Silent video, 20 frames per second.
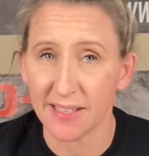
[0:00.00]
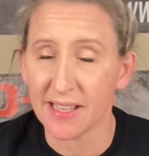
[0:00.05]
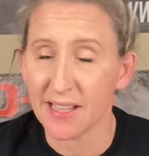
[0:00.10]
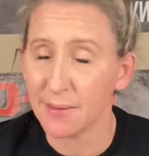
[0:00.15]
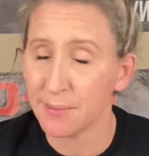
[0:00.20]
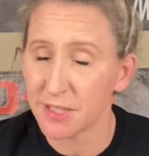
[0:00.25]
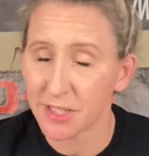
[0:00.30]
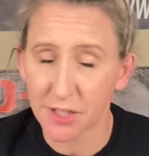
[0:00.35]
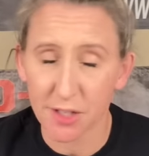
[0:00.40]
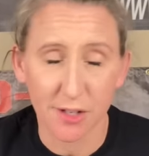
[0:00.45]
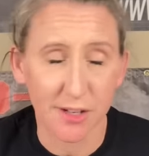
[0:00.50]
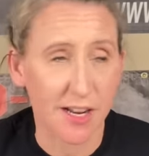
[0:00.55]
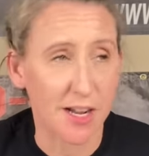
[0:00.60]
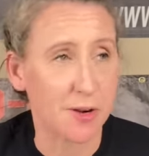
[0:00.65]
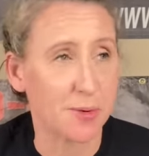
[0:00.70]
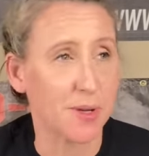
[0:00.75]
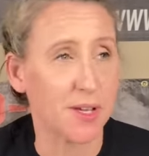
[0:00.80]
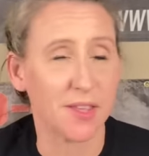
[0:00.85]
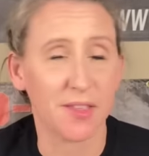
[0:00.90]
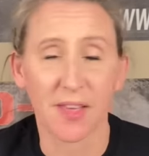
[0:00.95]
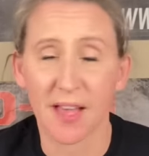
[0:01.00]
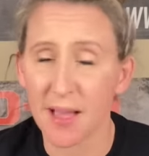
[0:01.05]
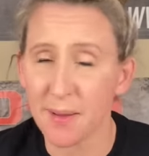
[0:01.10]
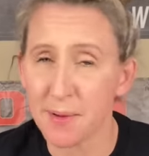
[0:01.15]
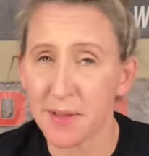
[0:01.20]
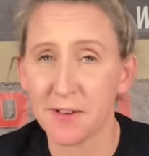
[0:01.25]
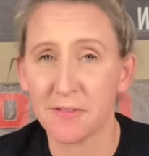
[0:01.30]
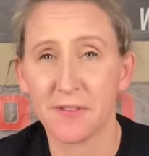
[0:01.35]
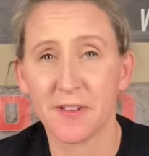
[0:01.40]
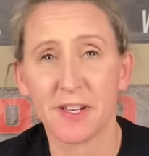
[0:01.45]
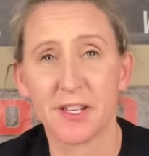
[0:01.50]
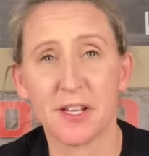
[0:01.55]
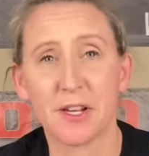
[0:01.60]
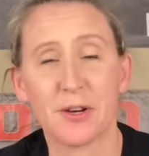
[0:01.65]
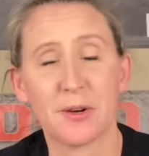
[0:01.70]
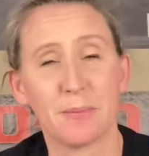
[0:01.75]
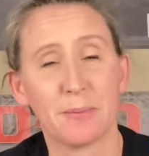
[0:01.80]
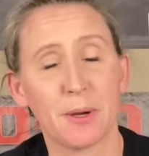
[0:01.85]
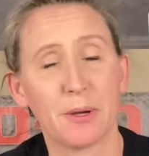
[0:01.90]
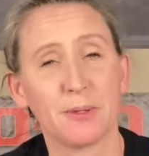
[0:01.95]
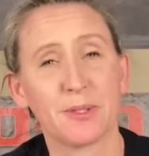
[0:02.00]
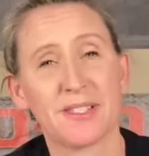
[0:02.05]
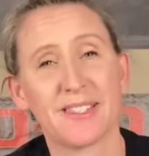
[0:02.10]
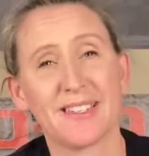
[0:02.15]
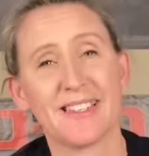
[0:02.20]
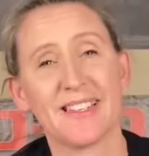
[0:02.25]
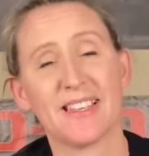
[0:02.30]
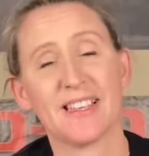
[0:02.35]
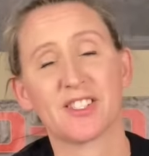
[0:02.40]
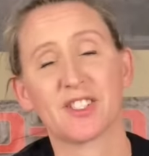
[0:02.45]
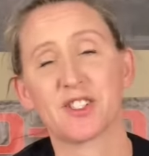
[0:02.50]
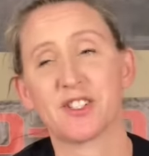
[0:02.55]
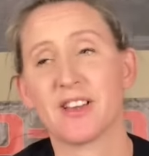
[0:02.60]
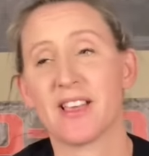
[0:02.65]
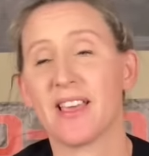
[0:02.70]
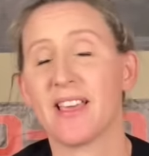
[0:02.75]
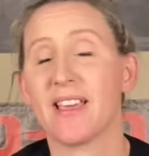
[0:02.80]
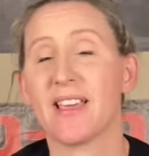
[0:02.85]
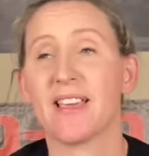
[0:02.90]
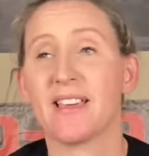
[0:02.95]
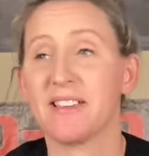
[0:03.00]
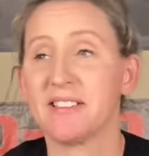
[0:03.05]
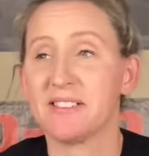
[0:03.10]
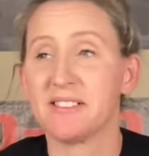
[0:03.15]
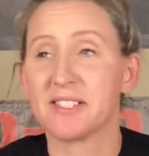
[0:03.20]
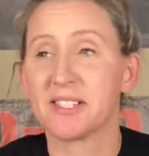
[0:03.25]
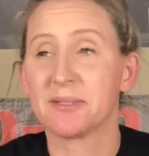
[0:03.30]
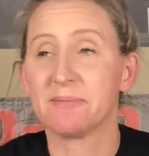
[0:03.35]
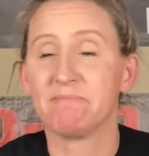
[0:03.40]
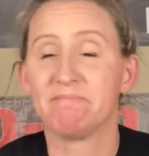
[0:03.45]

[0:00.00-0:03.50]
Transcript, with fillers: I'm gonna start out with, I made a video and posted it yesterday and